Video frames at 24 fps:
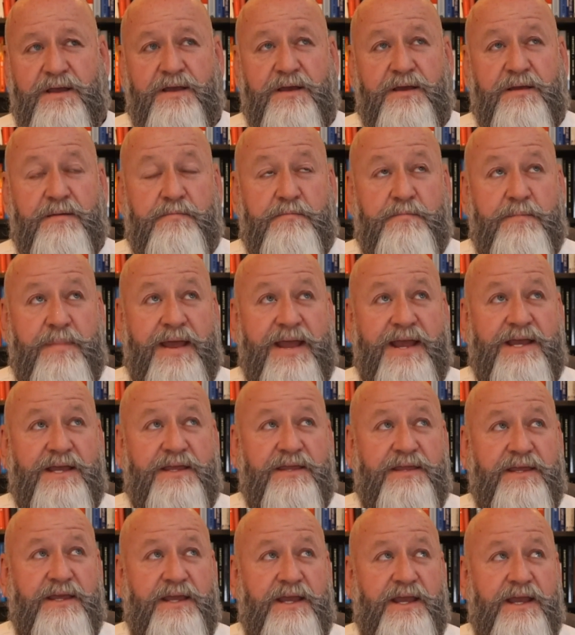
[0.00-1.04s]
Make
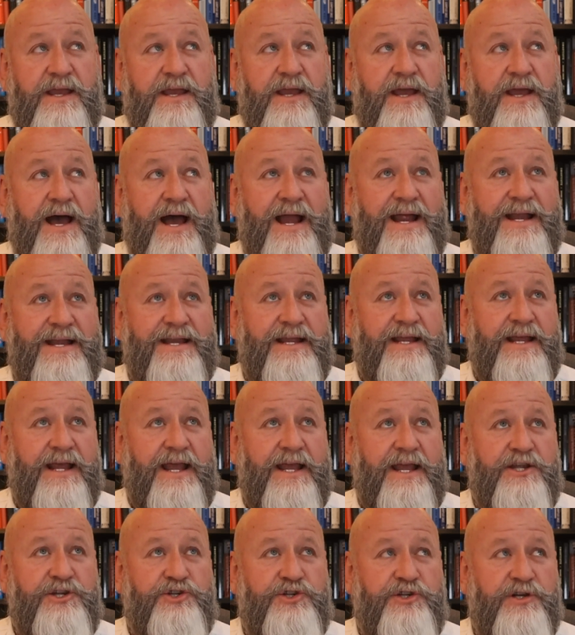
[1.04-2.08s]
the
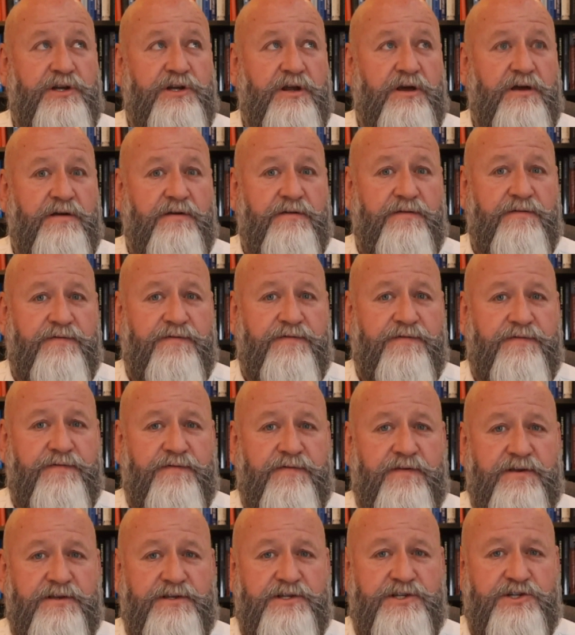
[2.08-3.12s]
ideation of
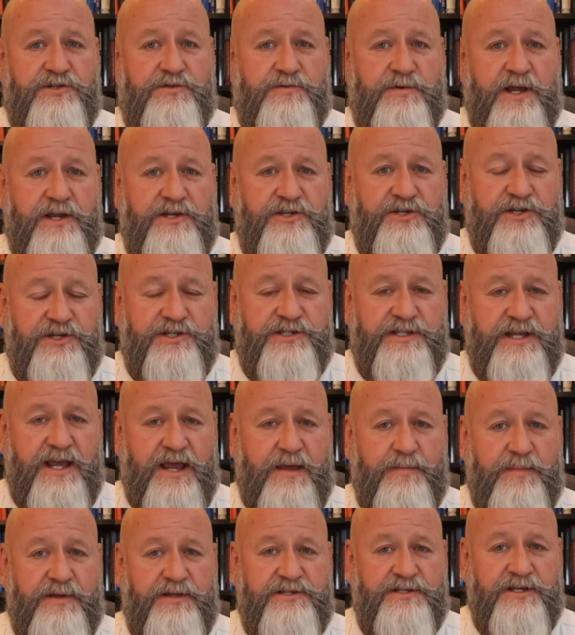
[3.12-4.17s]
stretch
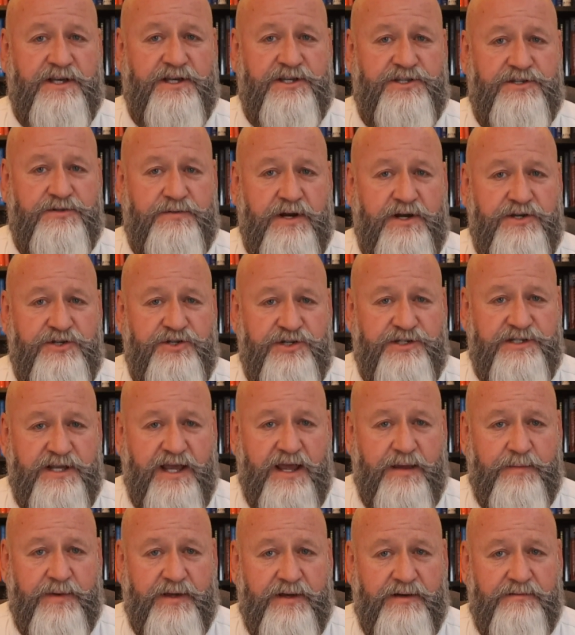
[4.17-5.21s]
assignments a stretch
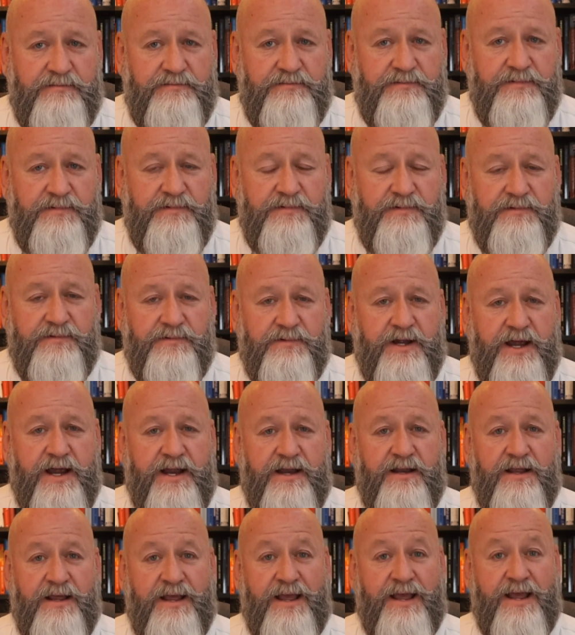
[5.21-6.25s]
assignment, right?
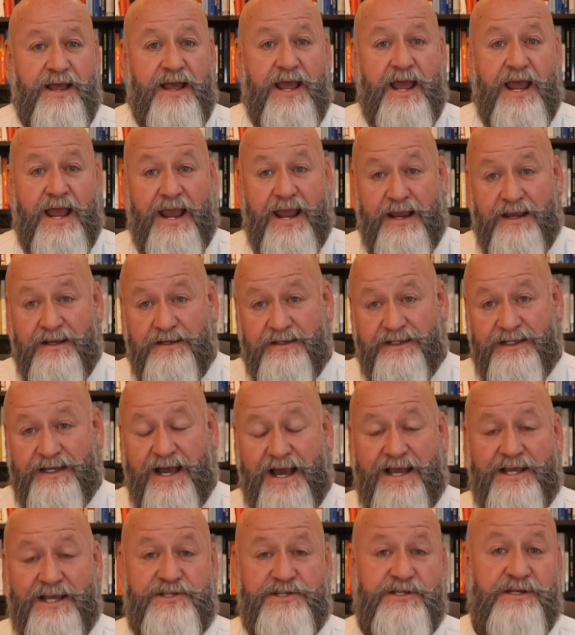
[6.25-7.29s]
Hey,
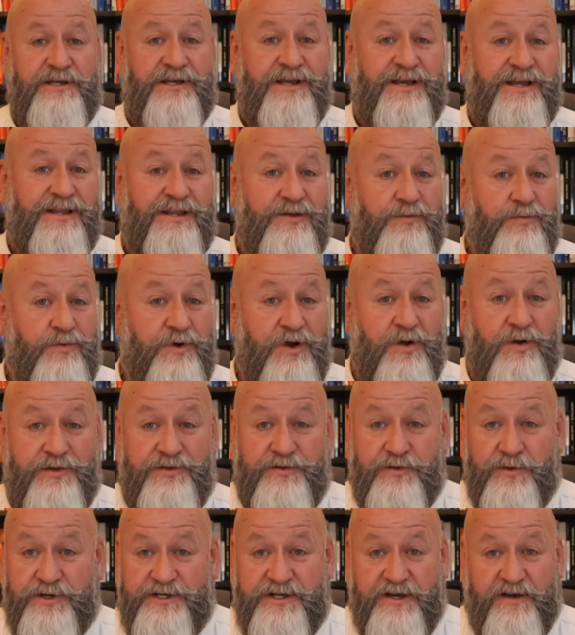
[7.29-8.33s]
guys, we're going
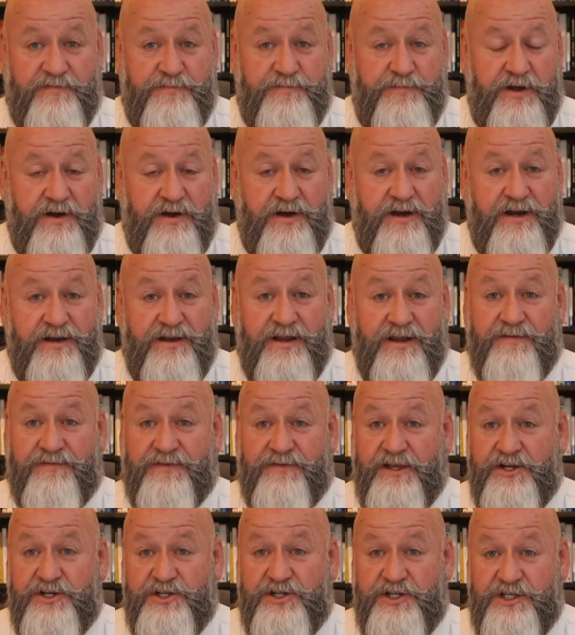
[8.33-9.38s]
through a tough period.
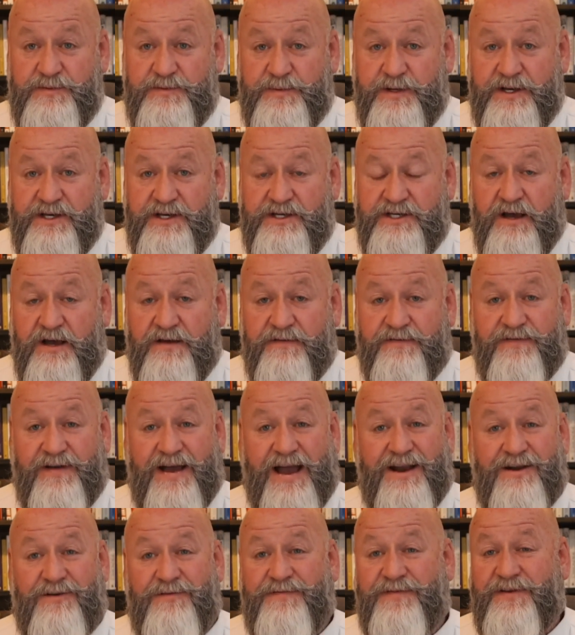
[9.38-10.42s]
Inflation's been tough.
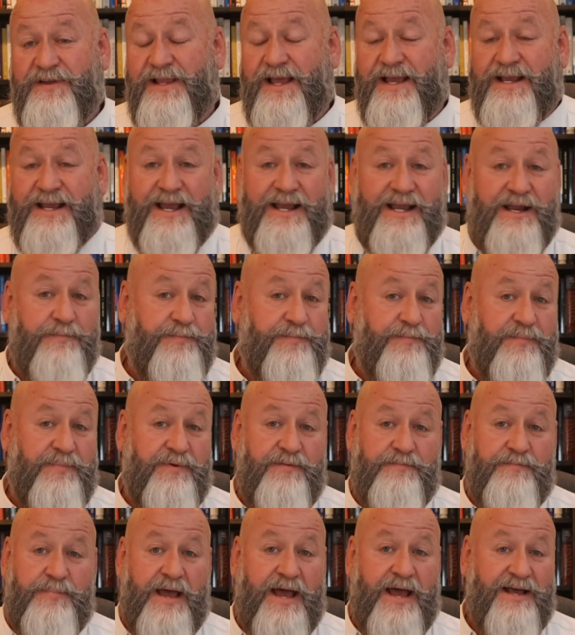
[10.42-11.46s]
I don't feel like I can
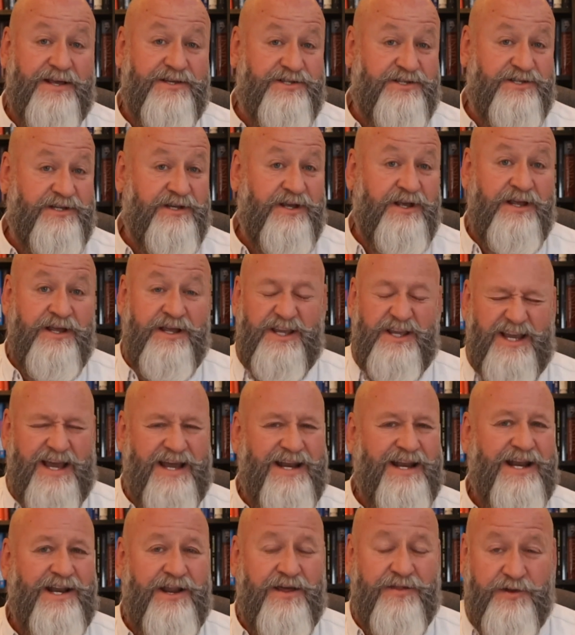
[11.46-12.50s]
pass yet
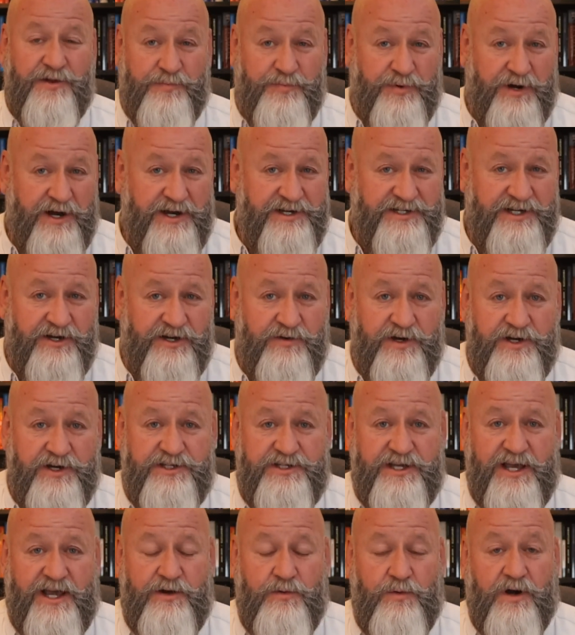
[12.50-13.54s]
another price
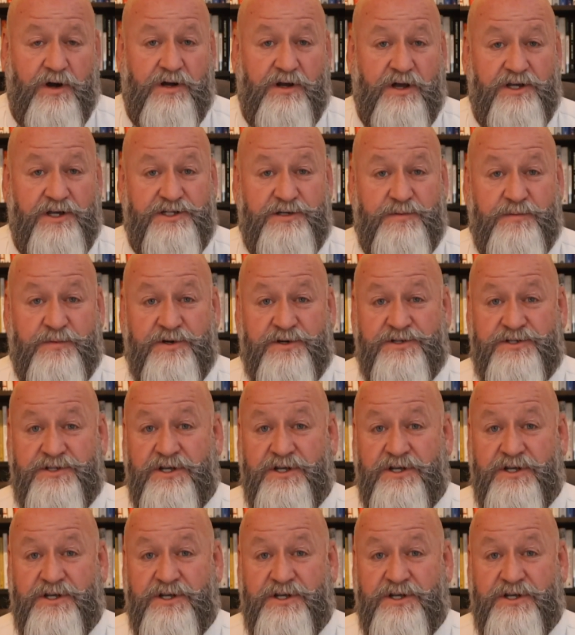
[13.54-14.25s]
increase onto our customers.